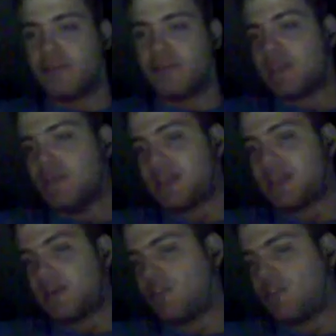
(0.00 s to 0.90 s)
what the
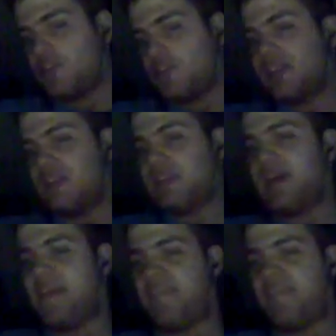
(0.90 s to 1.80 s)
culture is inside
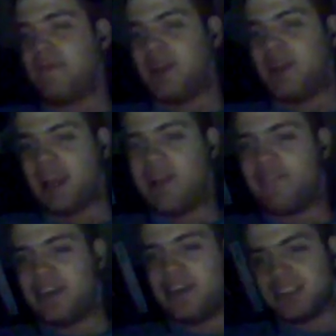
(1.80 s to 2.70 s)
that family. Like, if
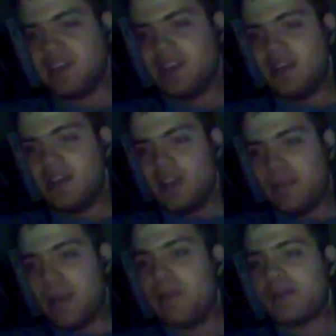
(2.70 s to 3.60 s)

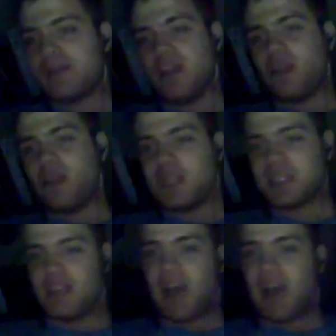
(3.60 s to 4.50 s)
maybe there's other things
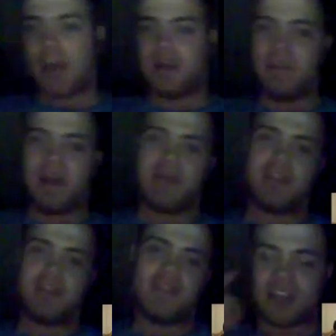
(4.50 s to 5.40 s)
that have happened. Maybe
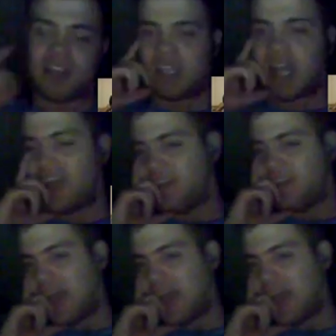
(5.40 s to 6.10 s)
they've actually had